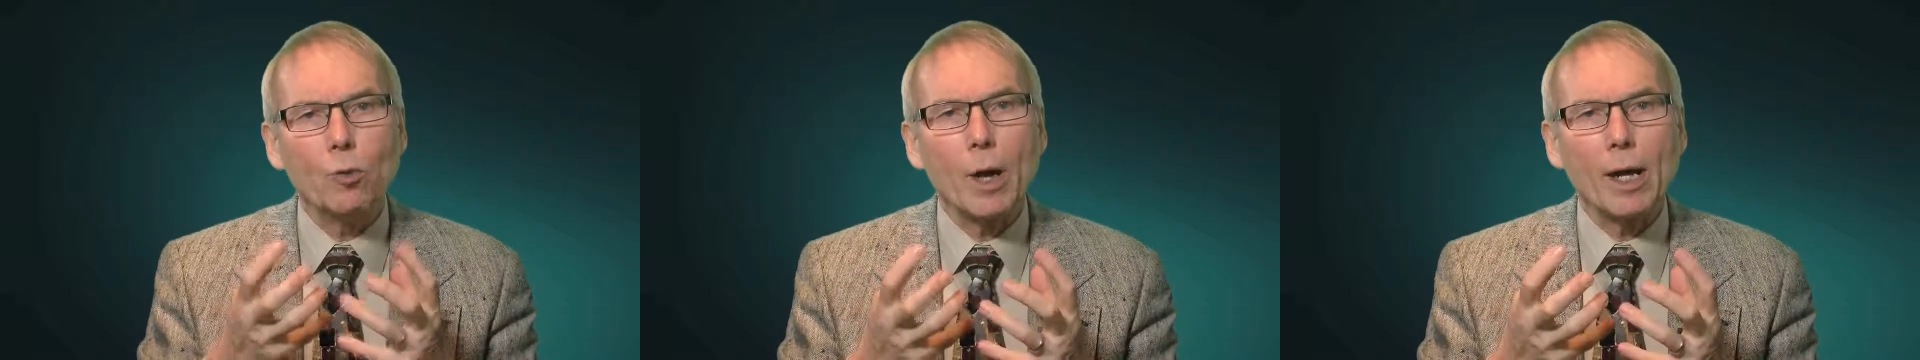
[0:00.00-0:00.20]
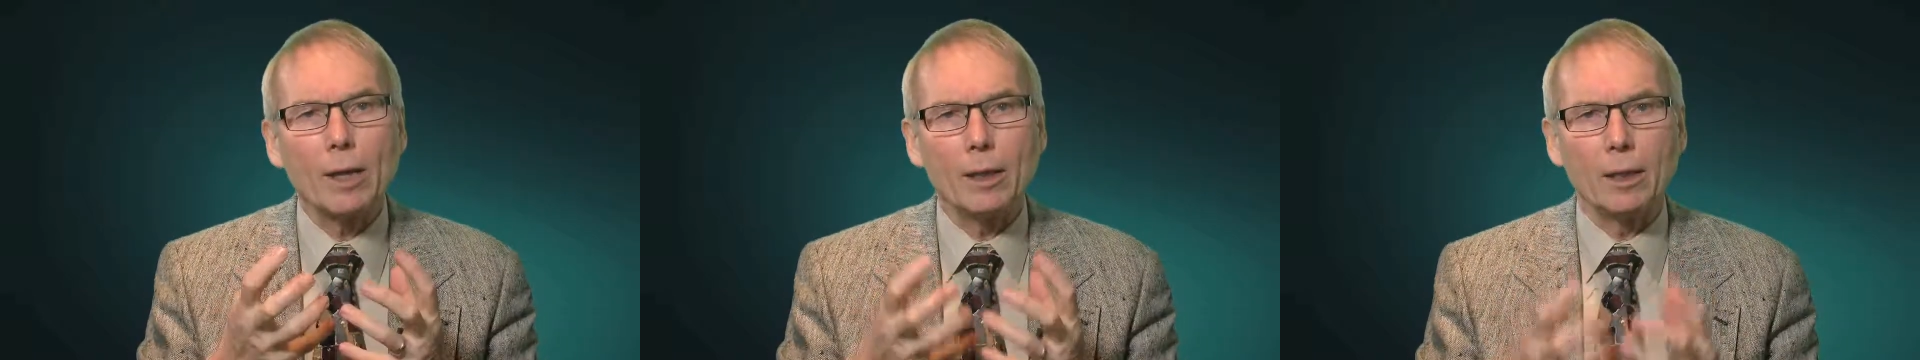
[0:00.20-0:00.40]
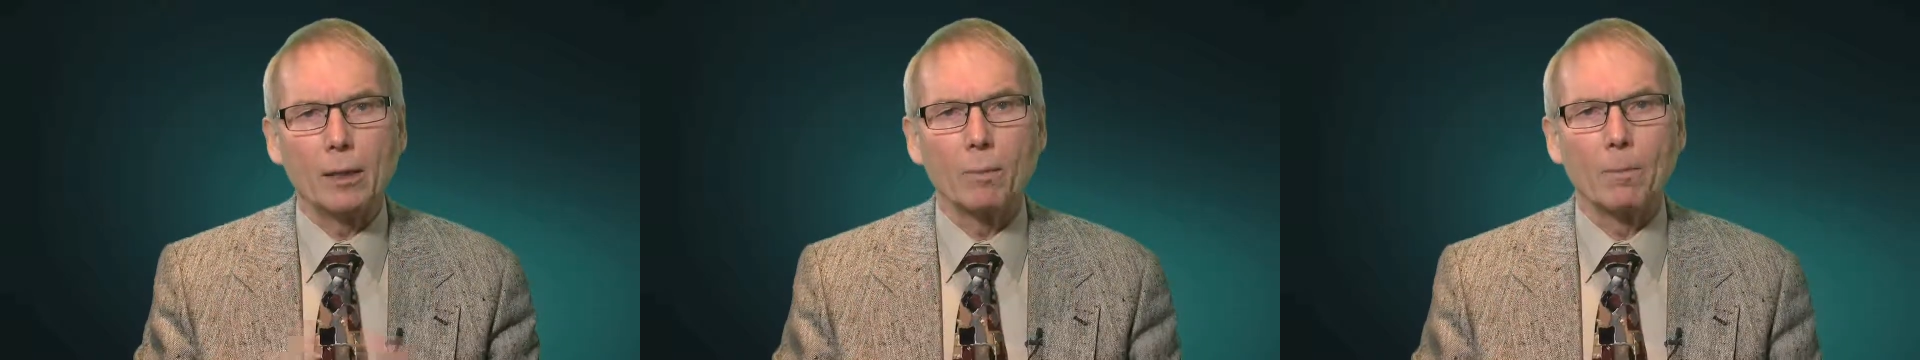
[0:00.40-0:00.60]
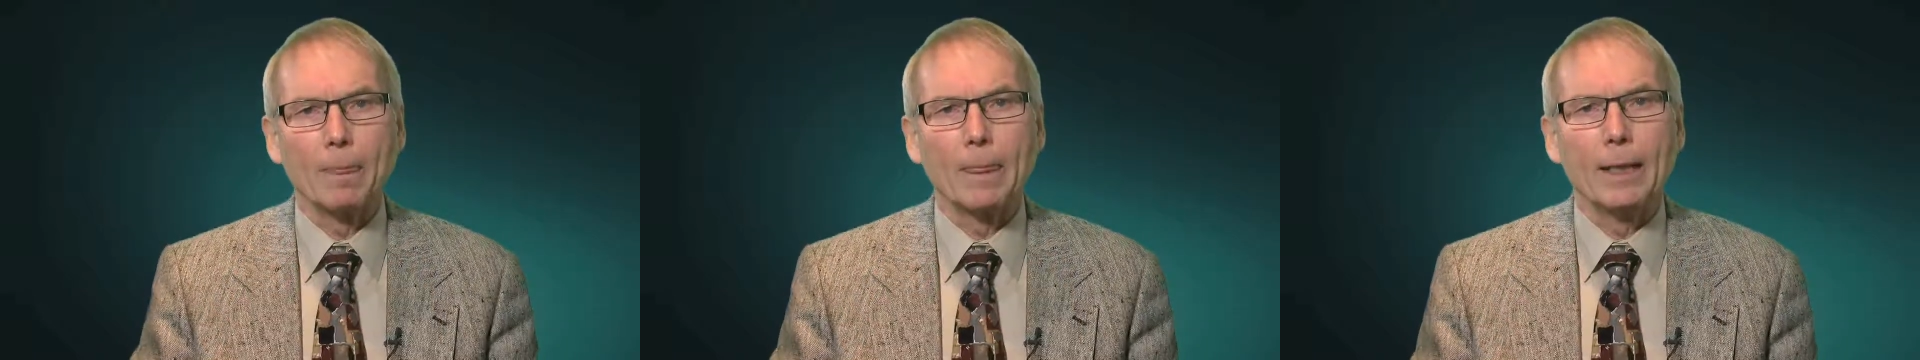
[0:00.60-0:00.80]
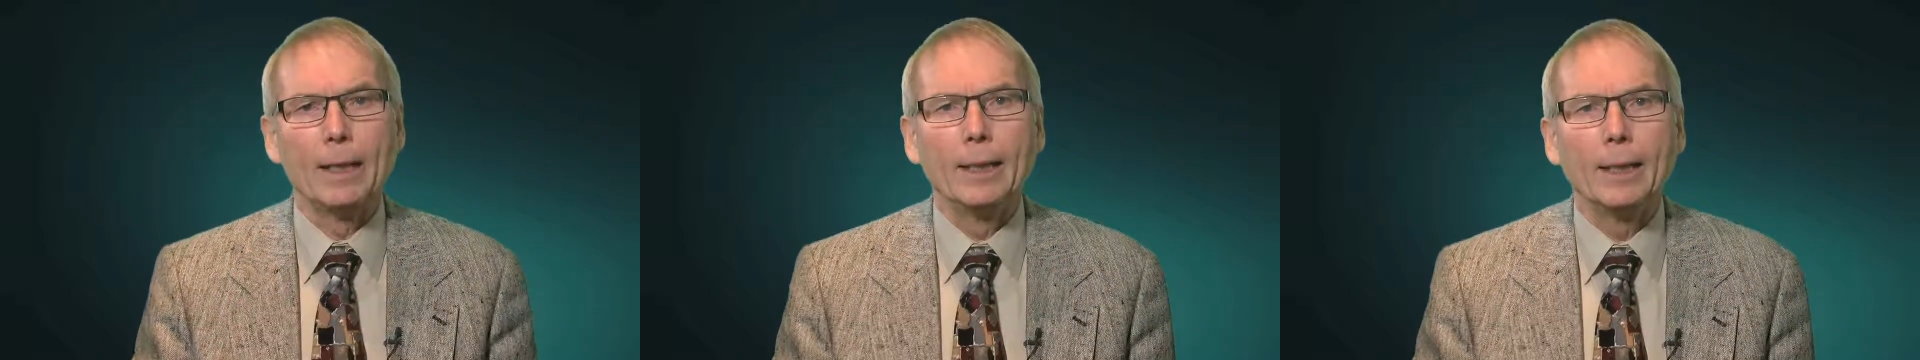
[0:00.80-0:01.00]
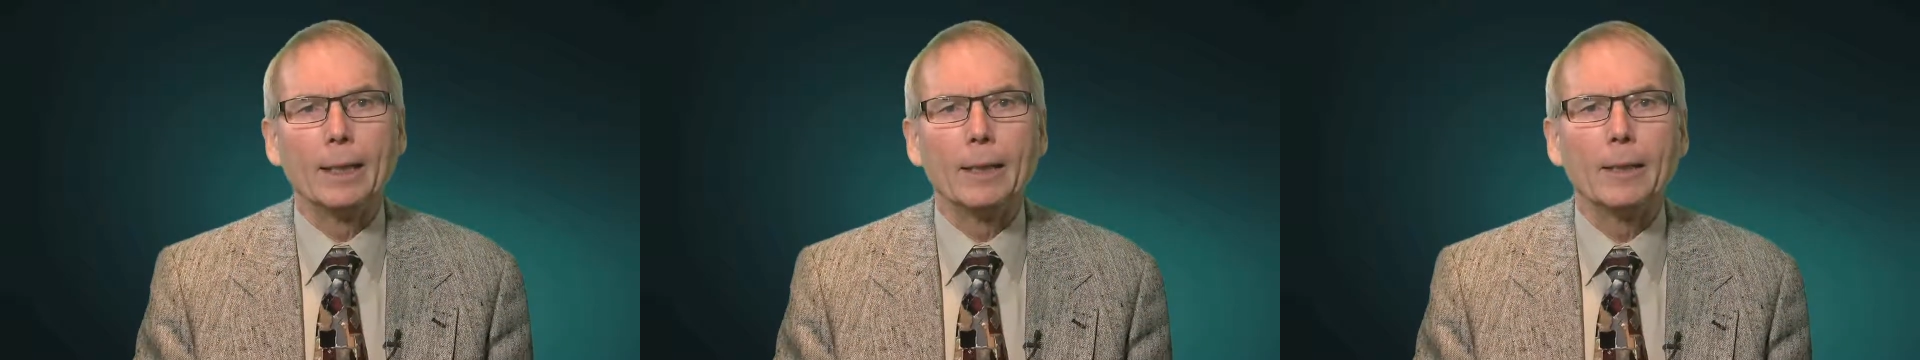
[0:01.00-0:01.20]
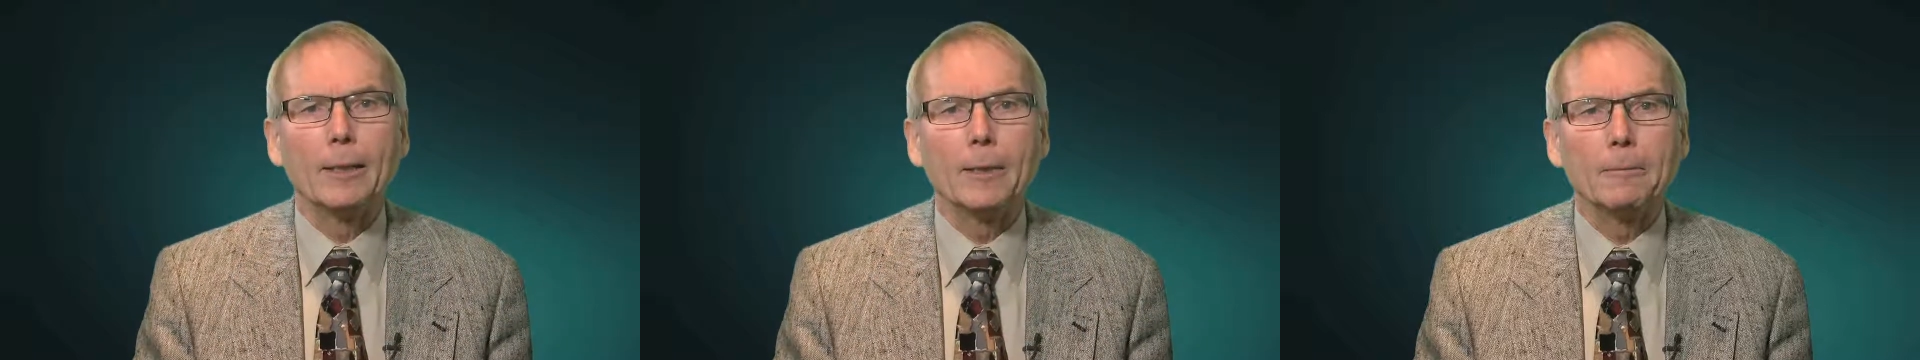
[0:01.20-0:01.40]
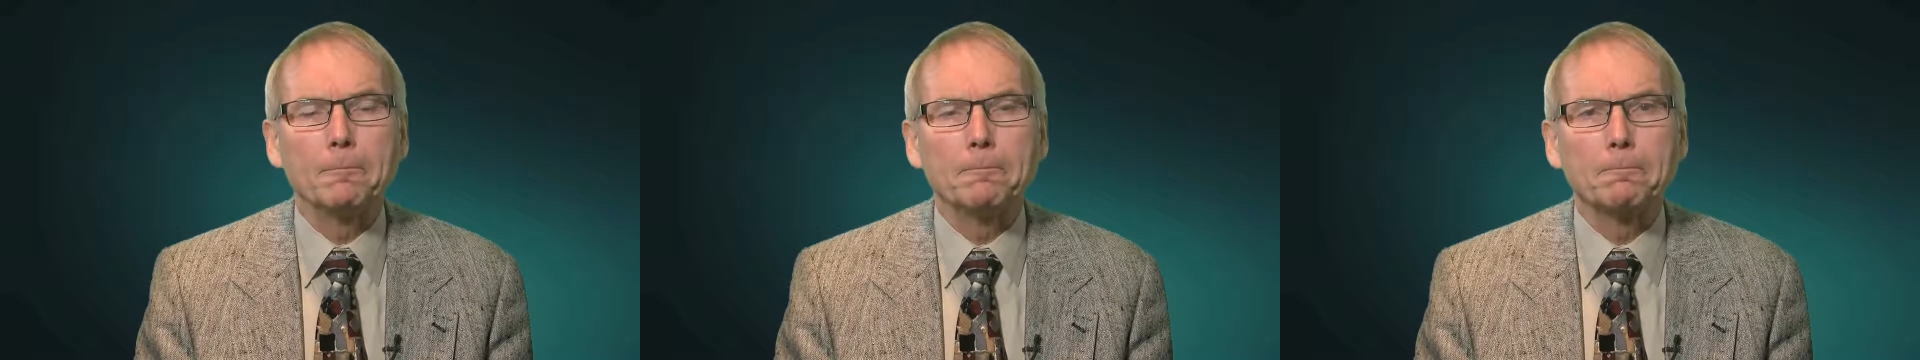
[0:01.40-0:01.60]
well.
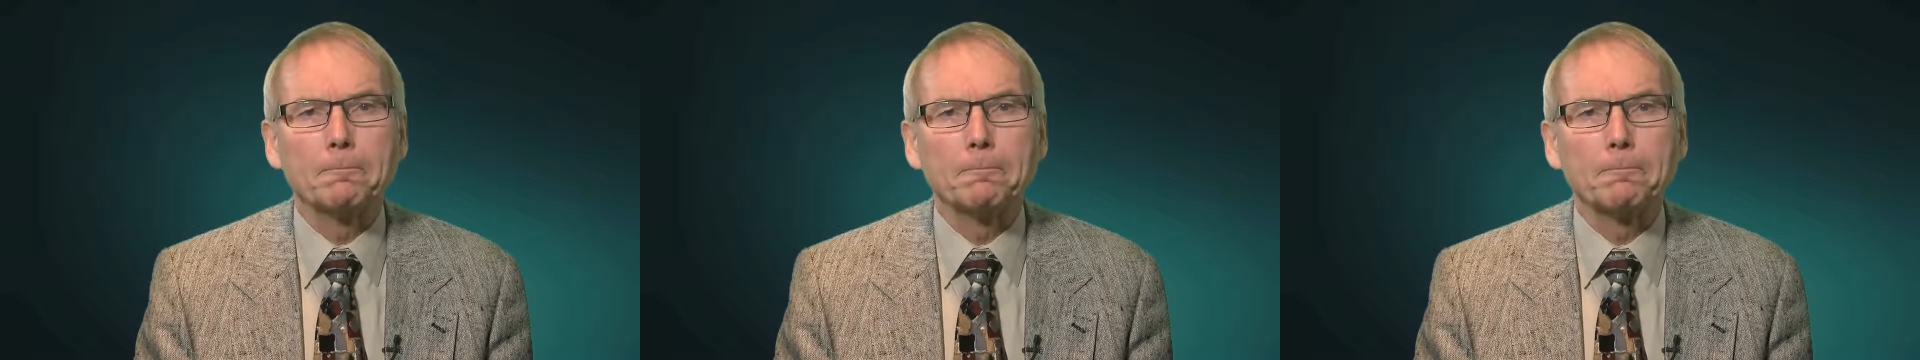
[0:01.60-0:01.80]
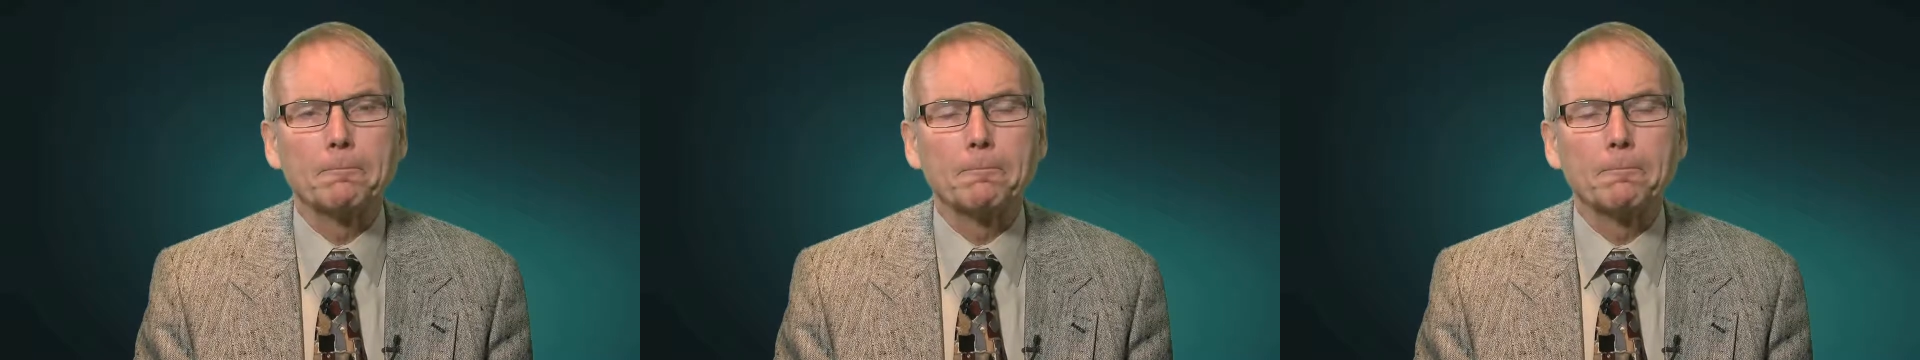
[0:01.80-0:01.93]
And